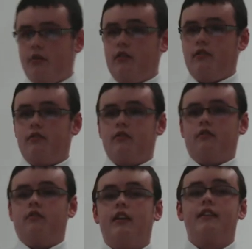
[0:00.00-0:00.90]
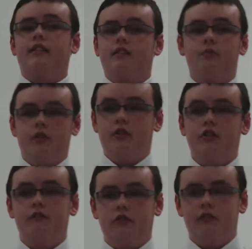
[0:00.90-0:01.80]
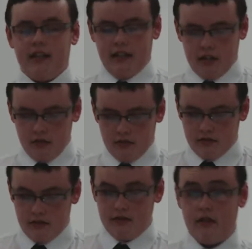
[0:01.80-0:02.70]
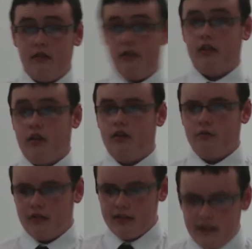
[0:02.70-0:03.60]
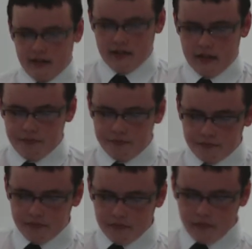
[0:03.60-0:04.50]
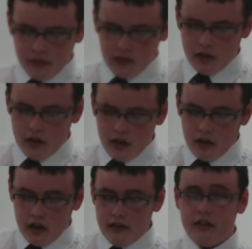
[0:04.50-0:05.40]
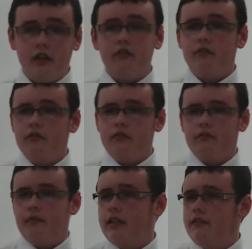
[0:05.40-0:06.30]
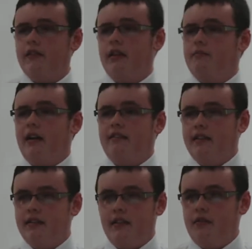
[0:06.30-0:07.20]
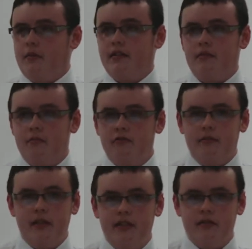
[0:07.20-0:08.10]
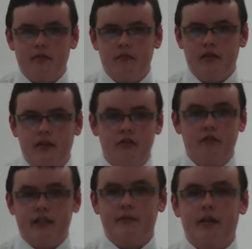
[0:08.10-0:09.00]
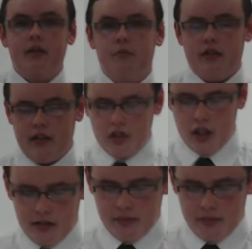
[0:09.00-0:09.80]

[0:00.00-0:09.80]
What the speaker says: words, unless it's a word you've already used and so they know you understand it. And they don't make you feel embarrassed if you ask them to repeat something or explain what they actually